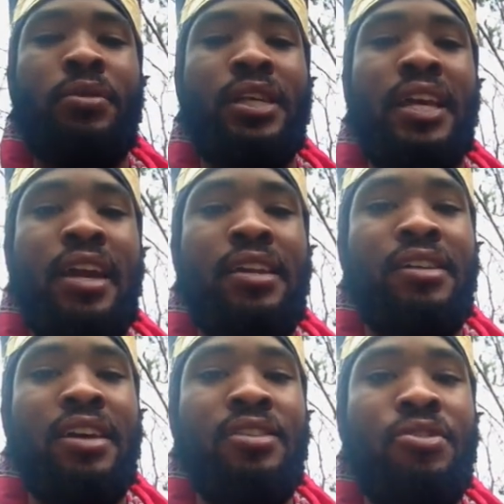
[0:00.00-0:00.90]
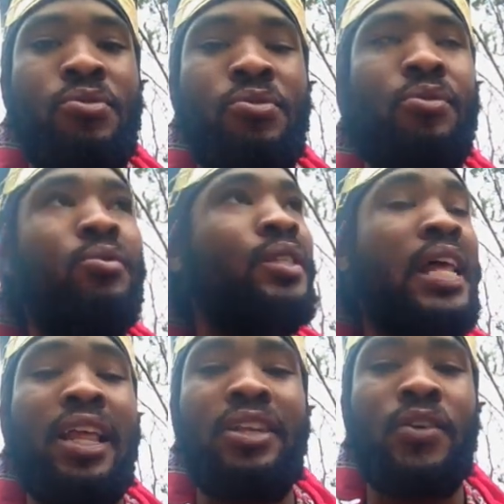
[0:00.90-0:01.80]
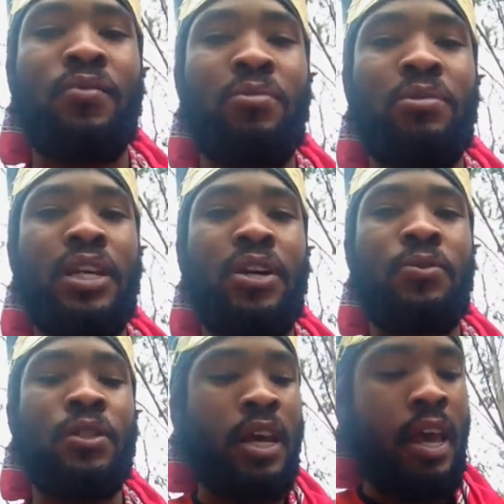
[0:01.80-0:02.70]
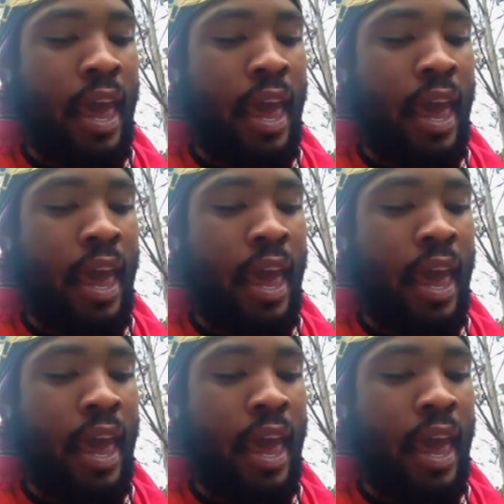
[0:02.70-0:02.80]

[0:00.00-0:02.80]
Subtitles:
to gain a new knowledge of themselves.